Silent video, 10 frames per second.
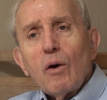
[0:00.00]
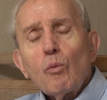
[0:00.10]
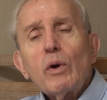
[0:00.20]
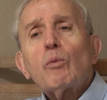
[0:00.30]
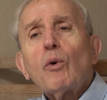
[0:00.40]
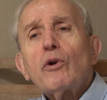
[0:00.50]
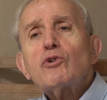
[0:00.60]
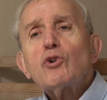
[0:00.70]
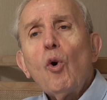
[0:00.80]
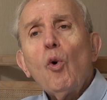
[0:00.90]
We
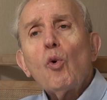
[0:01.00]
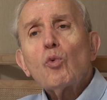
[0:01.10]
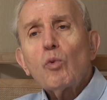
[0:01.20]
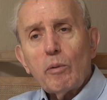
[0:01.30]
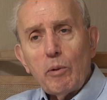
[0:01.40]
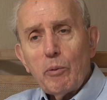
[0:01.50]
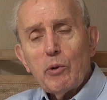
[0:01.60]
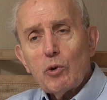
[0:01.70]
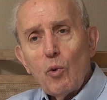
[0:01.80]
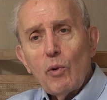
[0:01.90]
weren't told where we
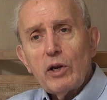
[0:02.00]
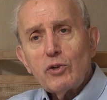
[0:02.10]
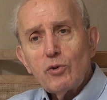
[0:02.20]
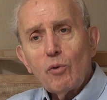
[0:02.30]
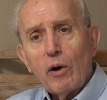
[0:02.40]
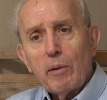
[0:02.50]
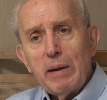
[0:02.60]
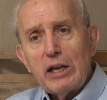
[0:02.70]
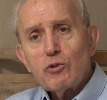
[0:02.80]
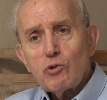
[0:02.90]
were going to our
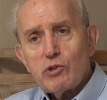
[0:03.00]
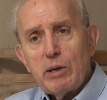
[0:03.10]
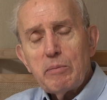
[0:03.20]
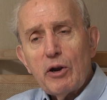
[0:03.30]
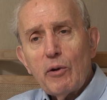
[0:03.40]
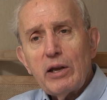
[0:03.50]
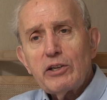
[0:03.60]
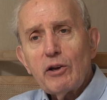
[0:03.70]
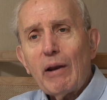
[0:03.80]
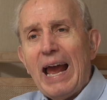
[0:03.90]
major seminary
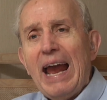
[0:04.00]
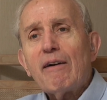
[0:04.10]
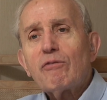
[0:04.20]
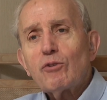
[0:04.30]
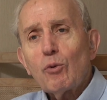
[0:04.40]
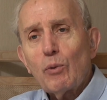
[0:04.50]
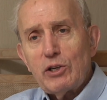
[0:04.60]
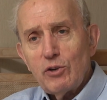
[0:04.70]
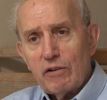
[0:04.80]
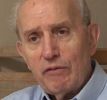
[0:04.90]
until after we
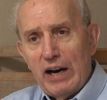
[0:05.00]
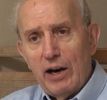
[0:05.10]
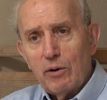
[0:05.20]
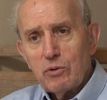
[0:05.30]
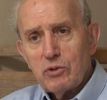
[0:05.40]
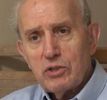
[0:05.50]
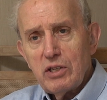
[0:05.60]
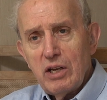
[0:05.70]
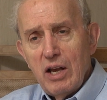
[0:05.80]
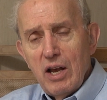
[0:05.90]
took
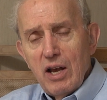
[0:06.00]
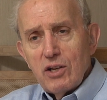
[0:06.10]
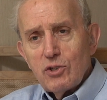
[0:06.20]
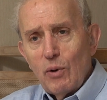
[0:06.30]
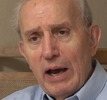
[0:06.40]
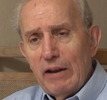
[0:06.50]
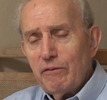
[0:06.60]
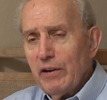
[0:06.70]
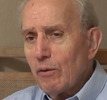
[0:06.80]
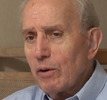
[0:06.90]
vows. So I
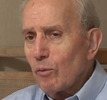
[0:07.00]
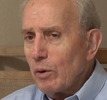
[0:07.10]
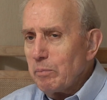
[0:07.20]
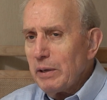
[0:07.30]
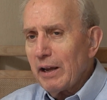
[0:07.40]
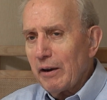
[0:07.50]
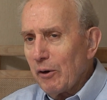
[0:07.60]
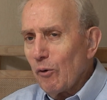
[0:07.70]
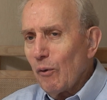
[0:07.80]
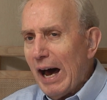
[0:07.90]
felt it would be a
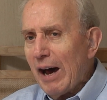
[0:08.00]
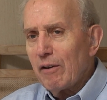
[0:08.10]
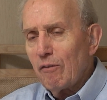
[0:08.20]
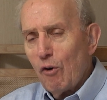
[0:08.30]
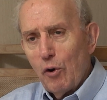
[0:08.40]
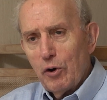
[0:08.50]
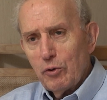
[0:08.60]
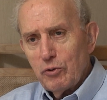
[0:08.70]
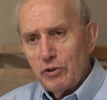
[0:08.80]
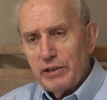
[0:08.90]
little out of
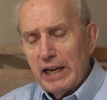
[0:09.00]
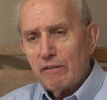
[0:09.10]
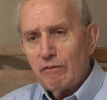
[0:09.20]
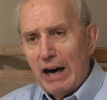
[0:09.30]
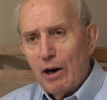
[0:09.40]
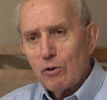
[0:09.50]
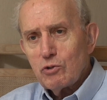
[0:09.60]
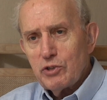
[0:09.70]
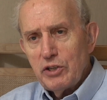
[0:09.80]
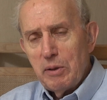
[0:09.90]
order to take
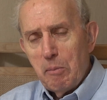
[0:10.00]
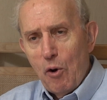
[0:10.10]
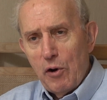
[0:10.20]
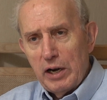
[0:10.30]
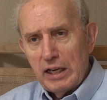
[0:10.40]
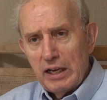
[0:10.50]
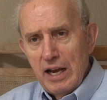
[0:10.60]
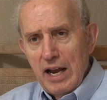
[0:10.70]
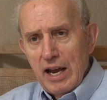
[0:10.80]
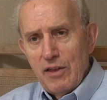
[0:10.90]
vows in the morning
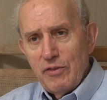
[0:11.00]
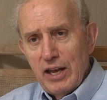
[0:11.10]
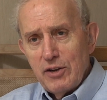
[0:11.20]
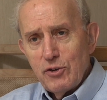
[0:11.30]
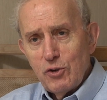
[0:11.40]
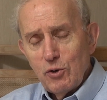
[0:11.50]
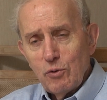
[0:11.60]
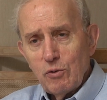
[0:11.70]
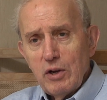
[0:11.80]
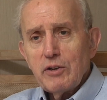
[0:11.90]
and then
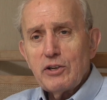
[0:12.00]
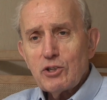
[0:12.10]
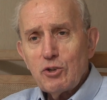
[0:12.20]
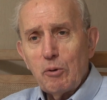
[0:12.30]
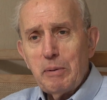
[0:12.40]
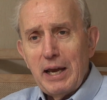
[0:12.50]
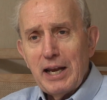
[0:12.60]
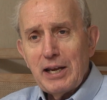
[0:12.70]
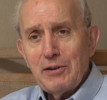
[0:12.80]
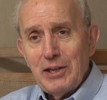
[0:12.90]
to
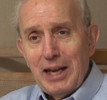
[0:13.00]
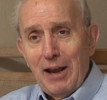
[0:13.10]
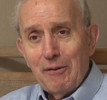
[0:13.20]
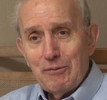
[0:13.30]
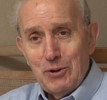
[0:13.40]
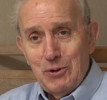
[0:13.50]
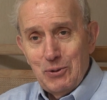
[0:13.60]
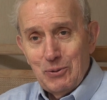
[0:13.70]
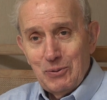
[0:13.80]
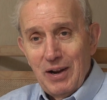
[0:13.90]
disobey in the
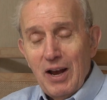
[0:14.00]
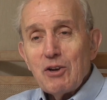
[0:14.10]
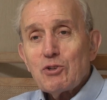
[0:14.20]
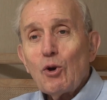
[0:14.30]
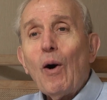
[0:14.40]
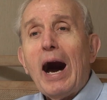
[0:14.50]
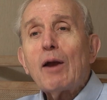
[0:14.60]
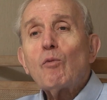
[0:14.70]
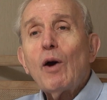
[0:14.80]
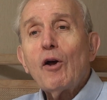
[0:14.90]
afternoon. So
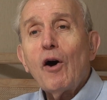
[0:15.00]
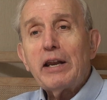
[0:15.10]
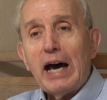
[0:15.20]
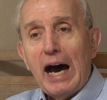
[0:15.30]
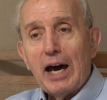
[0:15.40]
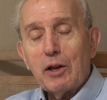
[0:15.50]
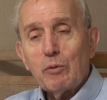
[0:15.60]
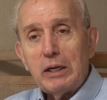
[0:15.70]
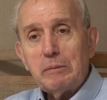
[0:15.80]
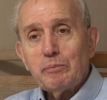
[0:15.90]
I went on to
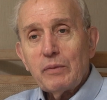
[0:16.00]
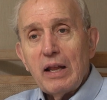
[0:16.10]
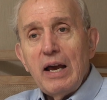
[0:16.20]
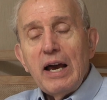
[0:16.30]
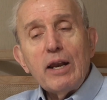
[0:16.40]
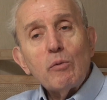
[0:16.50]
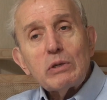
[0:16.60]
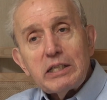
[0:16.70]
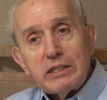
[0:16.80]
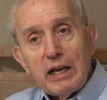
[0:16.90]
Ottawa. It
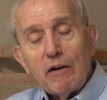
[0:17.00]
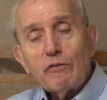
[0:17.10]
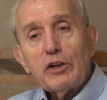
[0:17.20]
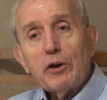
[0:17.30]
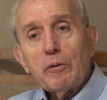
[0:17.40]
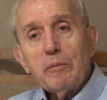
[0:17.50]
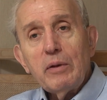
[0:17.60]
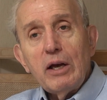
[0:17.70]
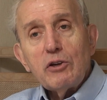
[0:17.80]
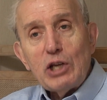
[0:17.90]
was a tough year,
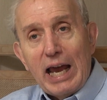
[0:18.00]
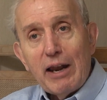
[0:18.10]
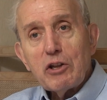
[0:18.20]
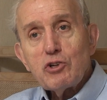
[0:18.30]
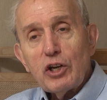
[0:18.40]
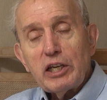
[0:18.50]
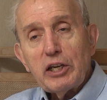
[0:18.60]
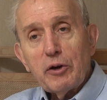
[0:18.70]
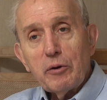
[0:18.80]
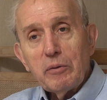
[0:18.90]
challenging
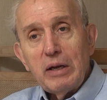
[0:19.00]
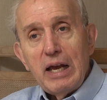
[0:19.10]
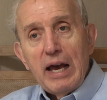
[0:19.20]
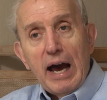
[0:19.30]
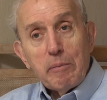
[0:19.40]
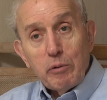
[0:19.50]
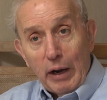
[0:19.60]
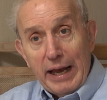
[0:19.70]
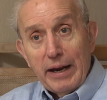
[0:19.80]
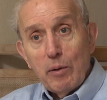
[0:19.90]
year. I'm
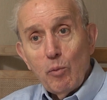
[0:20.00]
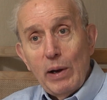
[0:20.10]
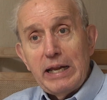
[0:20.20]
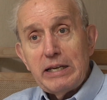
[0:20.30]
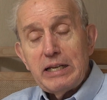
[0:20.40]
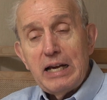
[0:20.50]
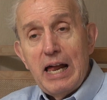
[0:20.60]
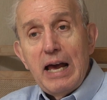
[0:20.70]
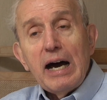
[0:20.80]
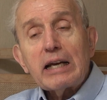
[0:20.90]
glad I went.
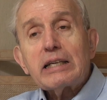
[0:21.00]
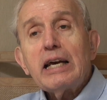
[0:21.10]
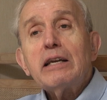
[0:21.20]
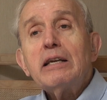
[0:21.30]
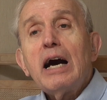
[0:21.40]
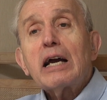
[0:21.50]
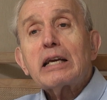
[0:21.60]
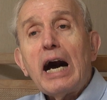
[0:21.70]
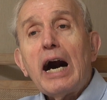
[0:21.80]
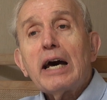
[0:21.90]
Again,
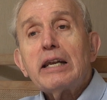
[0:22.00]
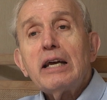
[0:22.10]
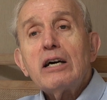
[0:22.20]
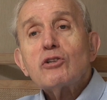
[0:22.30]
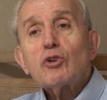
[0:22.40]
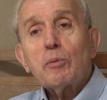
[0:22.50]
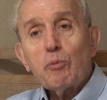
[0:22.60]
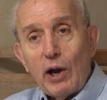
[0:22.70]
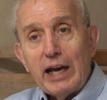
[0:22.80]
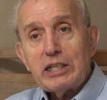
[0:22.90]
God
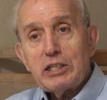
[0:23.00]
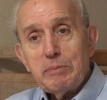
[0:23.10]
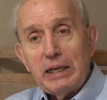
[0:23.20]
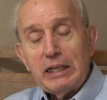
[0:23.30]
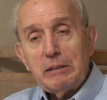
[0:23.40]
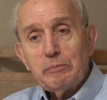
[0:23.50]
surprised me.